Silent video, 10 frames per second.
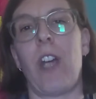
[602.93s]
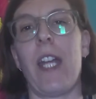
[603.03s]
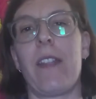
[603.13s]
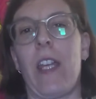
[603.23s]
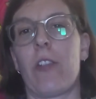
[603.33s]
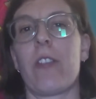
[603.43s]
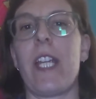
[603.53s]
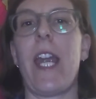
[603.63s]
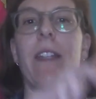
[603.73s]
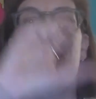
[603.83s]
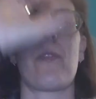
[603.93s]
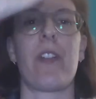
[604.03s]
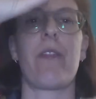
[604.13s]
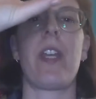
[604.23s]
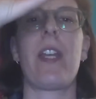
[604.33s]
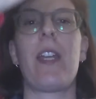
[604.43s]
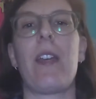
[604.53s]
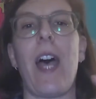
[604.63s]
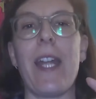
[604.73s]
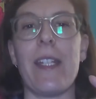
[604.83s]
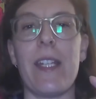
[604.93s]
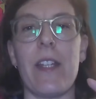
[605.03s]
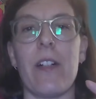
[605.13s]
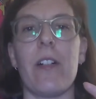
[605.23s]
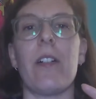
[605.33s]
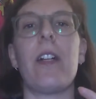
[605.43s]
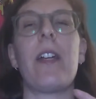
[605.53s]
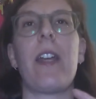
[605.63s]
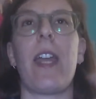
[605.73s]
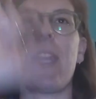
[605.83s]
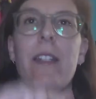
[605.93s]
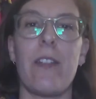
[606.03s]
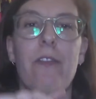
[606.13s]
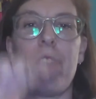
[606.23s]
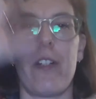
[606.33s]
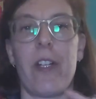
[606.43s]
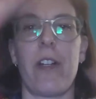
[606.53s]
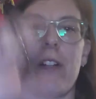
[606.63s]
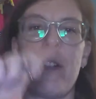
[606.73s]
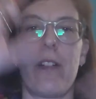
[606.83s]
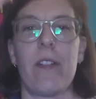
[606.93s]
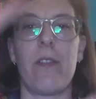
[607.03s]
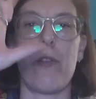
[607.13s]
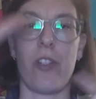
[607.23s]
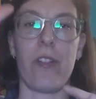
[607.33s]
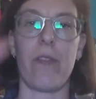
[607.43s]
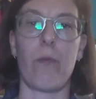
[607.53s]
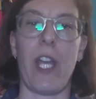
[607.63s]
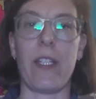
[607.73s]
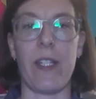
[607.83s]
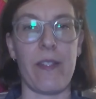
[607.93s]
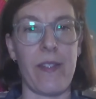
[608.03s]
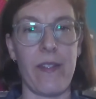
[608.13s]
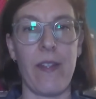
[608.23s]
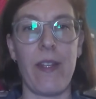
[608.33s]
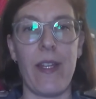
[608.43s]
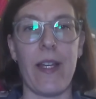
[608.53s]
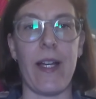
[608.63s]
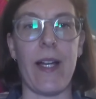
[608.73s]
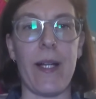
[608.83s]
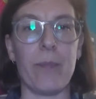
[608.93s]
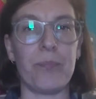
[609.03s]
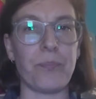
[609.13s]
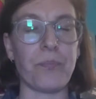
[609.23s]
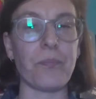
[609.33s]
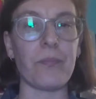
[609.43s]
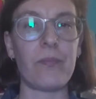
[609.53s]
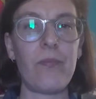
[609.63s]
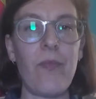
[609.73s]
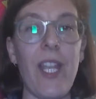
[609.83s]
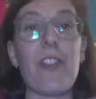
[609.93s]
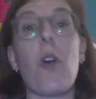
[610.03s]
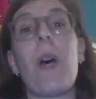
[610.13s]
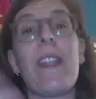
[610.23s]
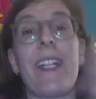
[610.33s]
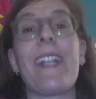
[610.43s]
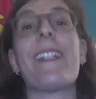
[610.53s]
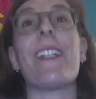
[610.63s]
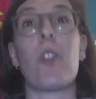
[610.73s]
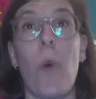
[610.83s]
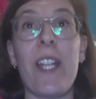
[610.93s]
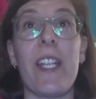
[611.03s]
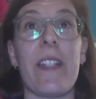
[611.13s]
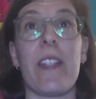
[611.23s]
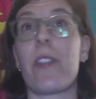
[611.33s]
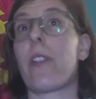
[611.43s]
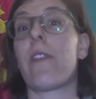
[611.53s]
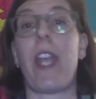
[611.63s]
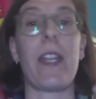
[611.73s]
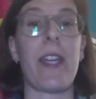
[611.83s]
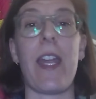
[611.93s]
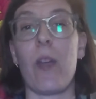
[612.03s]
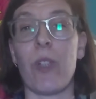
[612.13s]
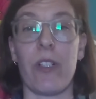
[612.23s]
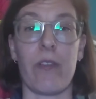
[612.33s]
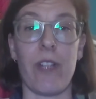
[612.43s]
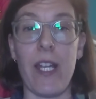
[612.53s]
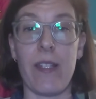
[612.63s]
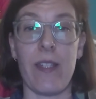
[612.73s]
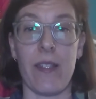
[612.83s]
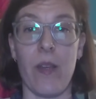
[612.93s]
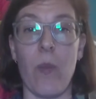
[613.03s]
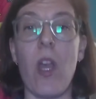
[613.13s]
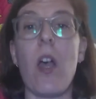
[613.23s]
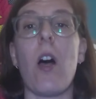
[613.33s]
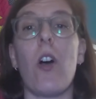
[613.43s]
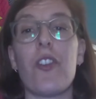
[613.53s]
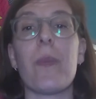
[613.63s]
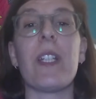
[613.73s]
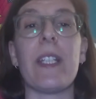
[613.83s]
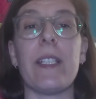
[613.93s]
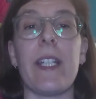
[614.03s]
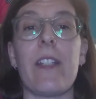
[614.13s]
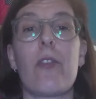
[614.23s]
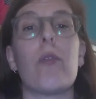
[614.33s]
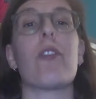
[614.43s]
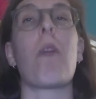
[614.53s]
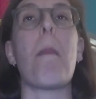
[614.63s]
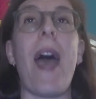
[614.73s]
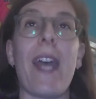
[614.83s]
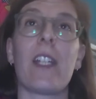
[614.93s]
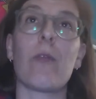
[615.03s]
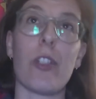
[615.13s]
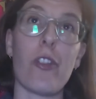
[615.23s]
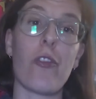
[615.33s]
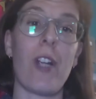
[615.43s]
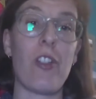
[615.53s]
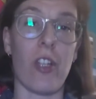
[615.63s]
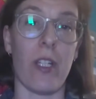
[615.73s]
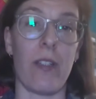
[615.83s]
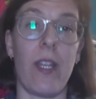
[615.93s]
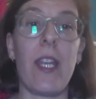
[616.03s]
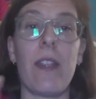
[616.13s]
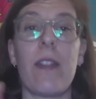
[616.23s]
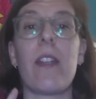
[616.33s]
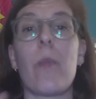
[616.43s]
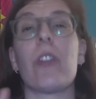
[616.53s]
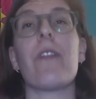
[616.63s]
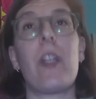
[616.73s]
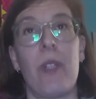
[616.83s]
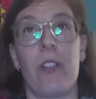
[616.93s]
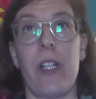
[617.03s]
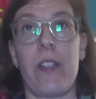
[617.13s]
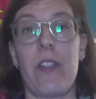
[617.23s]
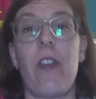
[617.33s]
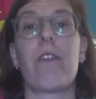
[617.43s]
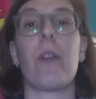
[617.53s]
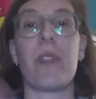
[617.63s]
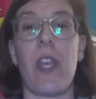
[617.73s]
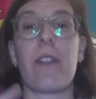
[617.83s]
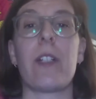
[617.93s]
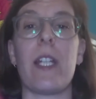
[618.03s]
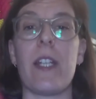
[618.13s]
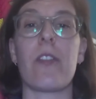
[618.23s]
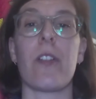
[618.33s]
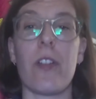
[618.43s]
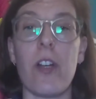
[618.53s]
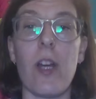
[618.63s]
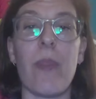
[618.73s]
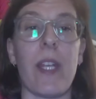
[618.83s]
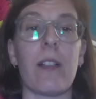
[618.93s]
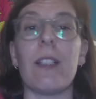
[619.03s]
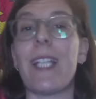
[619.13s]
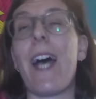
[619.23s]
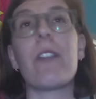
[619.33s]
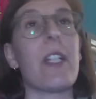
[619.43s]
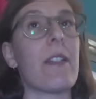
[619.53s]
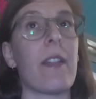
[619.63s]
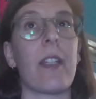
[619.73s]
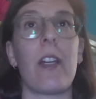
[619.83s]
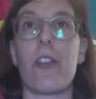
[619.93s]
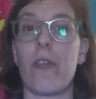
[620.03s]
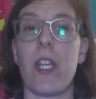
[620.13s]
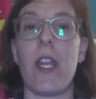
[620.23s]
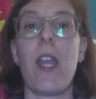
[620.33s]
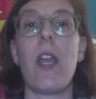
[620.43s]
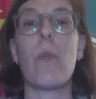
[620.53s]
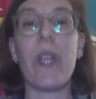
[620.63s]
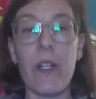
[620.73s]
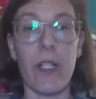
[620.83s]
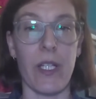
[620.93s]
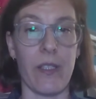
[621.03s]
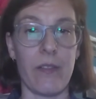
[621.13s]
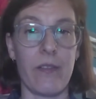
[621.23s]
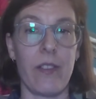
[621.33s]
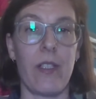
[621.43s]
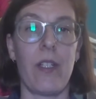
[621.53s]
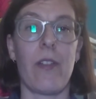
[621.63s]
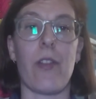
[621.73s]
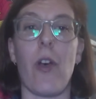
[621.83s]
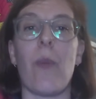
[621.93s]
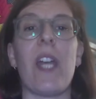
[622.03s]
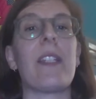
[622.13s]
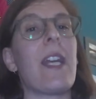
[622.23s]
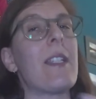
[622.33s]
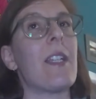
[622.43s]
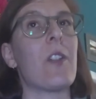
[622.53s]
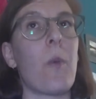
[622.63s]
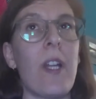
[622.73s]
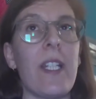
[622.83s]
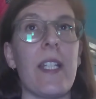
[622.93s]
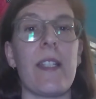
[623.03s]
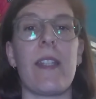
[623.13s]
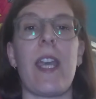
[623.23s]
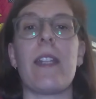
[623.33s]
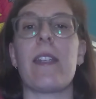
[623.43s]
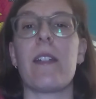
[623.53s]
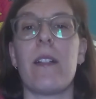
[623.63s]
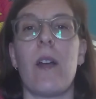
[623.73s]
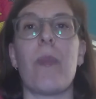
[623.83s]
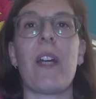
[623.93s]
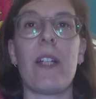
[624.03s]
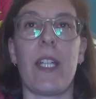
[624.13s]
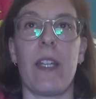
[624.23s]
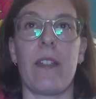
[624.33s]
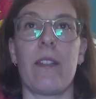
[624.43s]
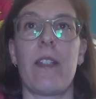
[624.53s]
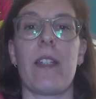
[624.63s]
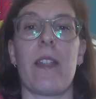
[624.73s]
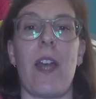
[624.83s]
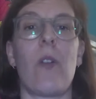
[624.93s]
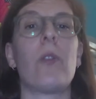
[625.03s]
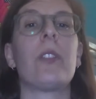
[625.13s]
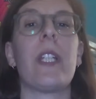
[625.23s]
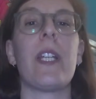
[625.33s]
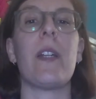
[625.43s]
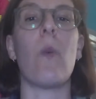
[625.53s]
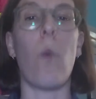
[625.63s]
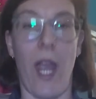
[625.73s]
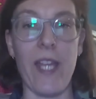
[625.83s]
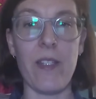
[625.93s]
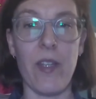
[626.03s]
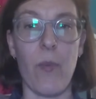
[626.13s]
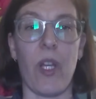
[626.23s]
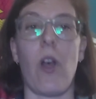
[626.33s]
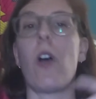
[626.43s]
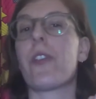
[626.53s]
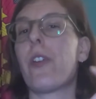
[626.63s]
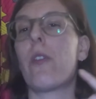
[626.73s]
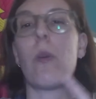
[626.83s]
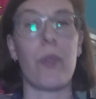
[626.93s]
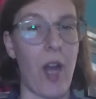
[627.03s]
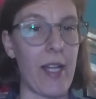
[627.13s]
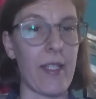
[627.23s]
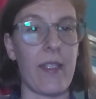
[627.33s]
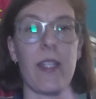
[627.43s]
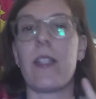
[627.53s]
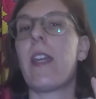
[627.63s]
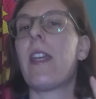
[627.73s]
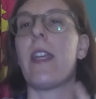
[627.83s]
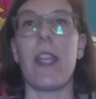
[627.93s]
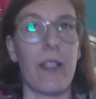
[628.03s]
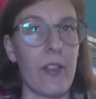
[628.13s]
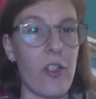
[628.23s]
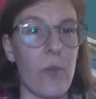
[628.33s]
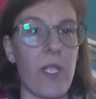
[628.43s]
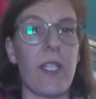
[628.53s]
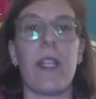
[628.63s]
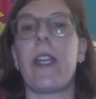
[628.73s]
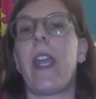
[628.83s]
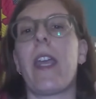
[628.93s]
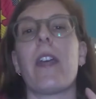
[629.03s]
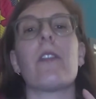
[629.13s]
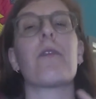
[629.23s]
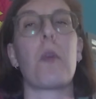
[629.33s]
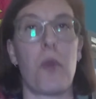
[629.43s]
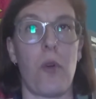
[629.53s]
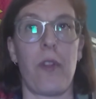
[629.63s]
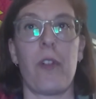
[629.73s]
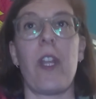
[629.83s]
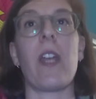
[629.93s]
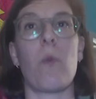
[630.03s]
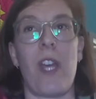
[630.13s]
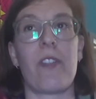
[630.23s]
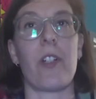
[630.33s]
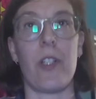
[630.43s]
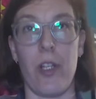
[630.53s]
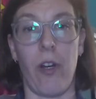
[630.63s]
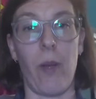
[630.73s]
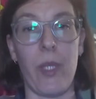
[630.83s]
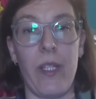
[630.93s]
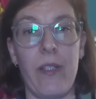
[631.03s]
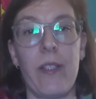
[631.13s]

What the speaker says: right, that creates sort of ideal and inferior notions of whiteness. And so by the 1920s, this sort of anti-immigrant racism ultimately leads to a dramatic restriction in the number of immigrants from Southern and Eastern Europe that are allowed into the country, period. So by the 1920s, the ideal American is not only white, but also Protestant, English-speaking, and from Northern and Western Europe.